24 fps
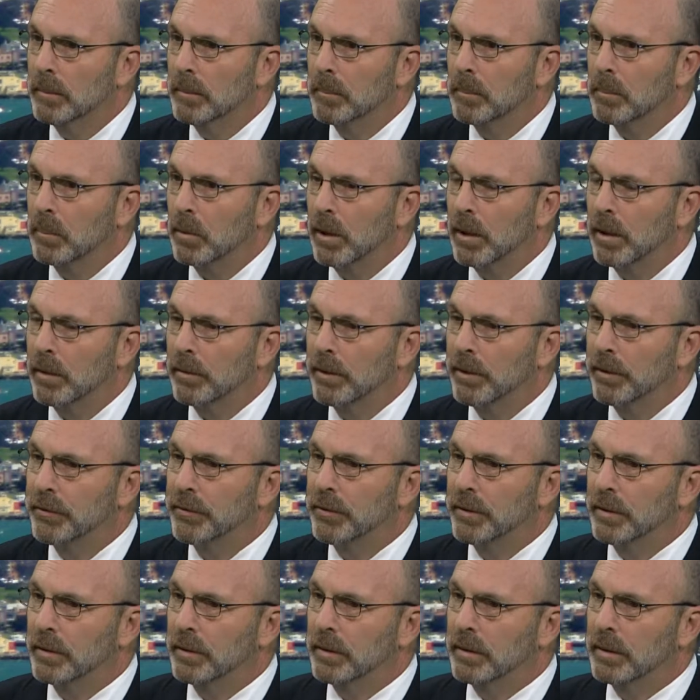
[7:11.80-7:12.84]
progress
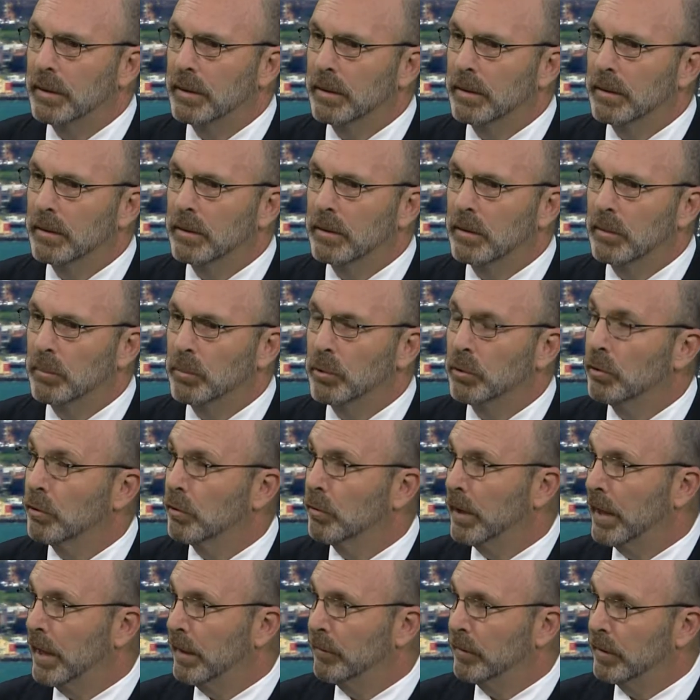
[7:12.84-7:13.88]
in computer
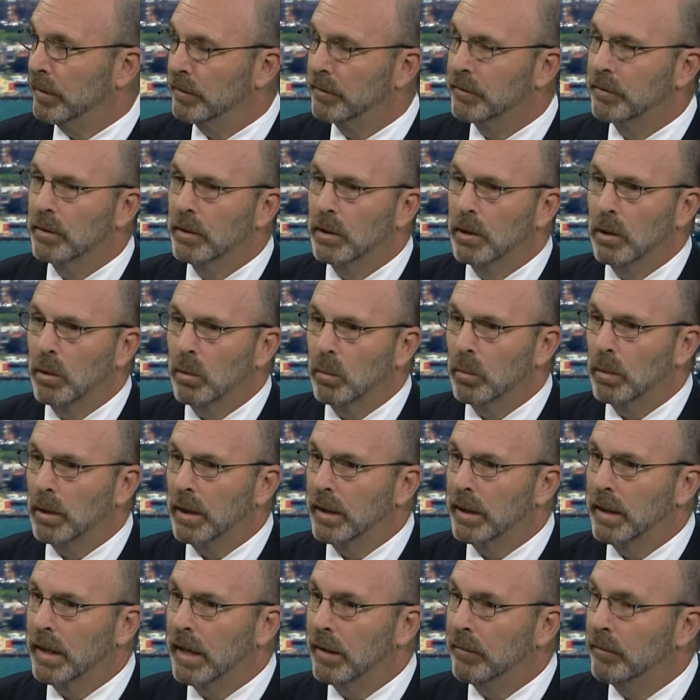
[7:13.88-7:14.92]
graphics, would
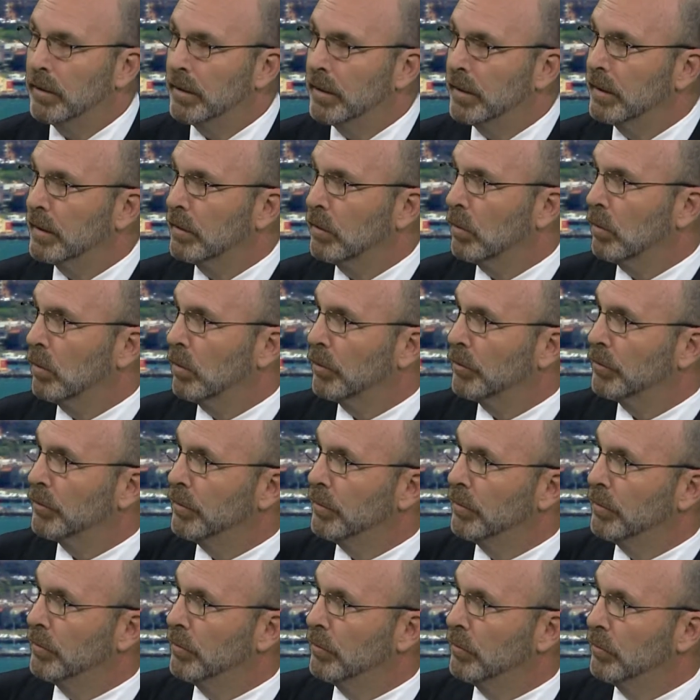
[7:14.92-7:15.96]
I have a course
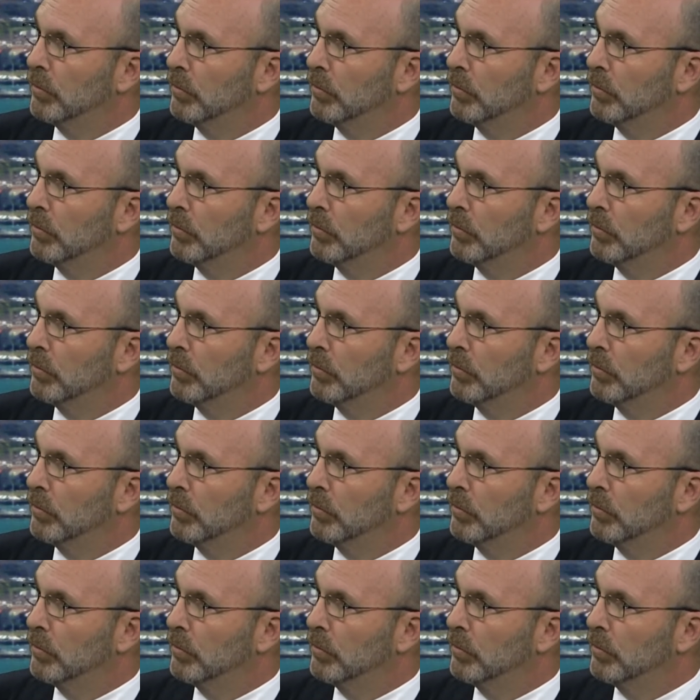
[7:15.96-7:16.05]
in